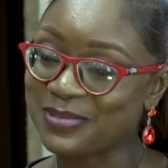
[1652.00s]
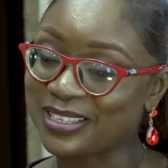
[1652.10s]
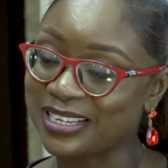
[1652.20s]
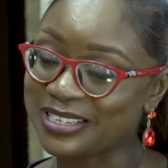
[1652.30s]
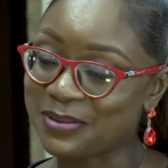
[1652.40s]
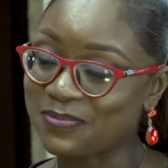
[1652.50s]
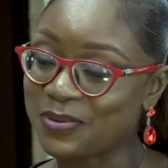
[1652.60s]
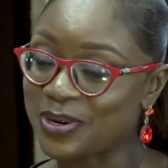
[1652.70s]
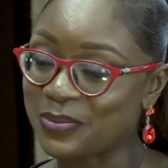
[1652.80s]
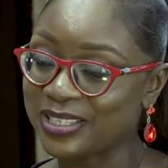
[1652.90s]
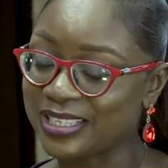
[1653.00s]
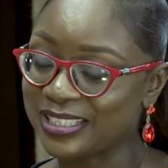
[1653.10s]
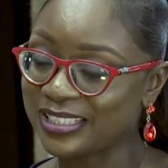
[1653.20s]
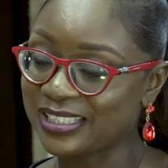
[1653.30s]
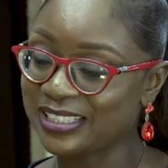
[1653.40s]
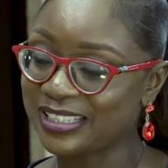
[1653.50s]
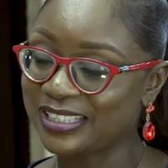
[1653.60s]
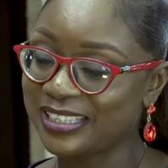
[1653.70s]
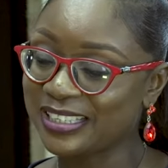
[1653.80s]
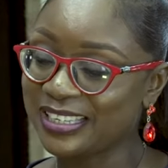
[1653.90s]
my dad came for my wedding.
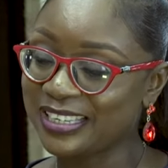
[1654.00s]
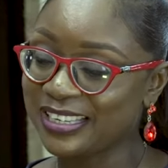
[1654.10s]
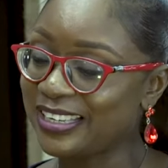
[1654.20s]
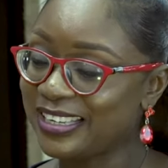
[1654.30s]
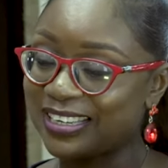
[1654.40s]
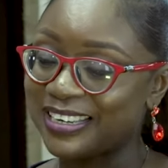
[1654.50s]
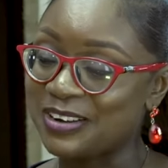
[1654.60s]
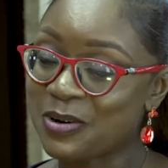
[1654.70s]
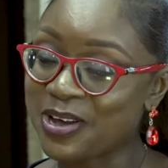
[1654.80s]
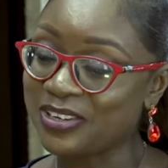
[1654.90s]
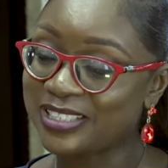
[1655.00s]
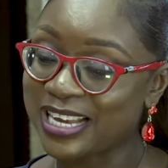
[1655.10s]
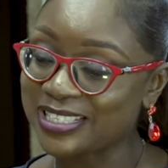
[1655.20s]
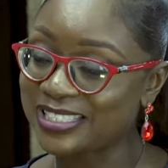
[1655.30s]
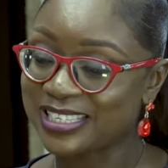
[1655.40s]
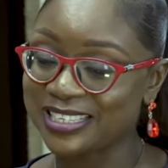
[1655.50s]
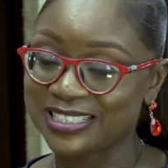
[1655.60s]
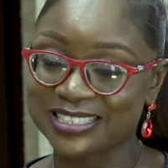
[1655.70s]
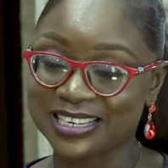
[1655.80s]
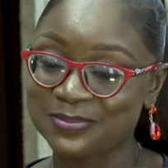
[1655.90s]
And we were all
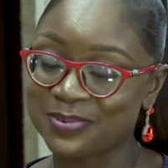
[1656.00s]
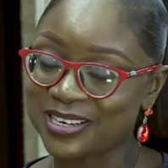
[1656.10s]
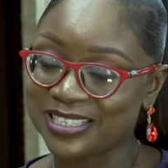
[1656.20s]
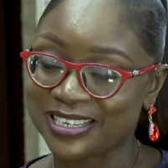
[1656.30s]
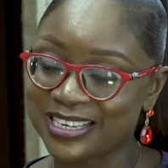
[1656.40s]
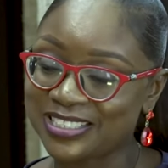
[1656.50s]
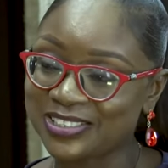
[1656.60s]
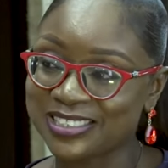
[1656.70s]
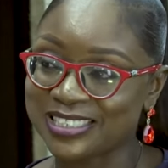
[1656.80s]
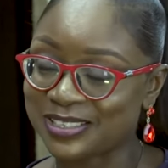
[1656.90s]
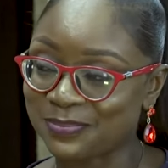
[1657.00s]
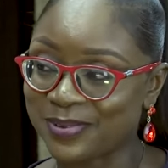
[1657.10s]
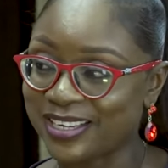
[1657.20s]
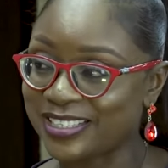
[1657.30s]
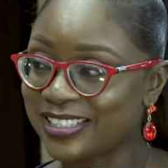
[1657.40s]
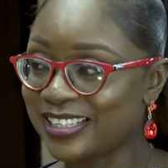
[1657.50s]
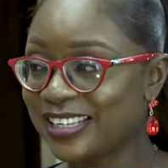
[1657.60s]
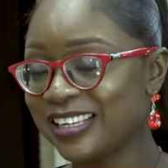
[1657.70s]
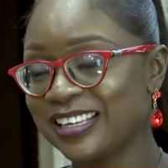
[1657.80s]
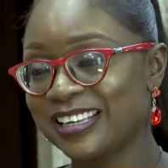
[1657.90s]
dancing, celebrating, and he just disappeared.
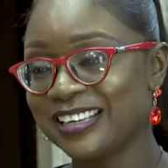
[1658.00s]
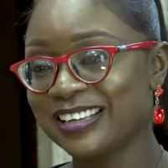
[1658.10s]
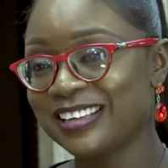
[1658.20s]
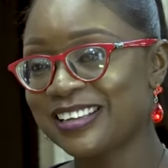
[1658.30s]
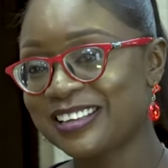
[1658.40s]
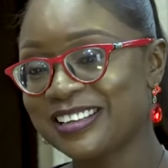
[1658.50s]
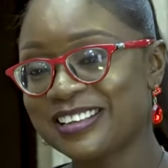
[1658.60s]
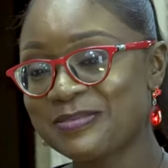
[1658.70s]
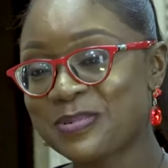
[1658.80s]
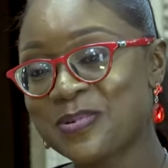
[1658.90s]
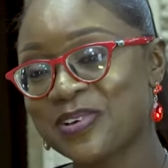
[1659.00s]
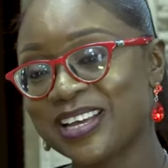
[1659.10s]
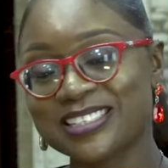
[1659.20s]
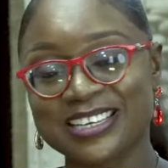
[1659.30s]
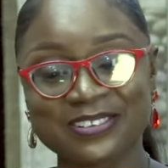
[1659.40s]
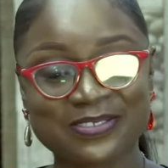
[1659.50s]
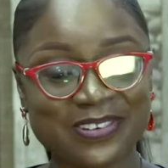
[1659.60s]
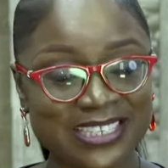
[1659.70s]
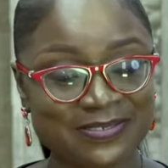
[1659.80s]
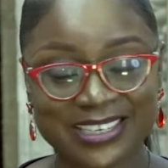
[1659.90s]
People were asking,
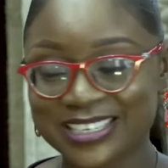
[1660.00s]
where's my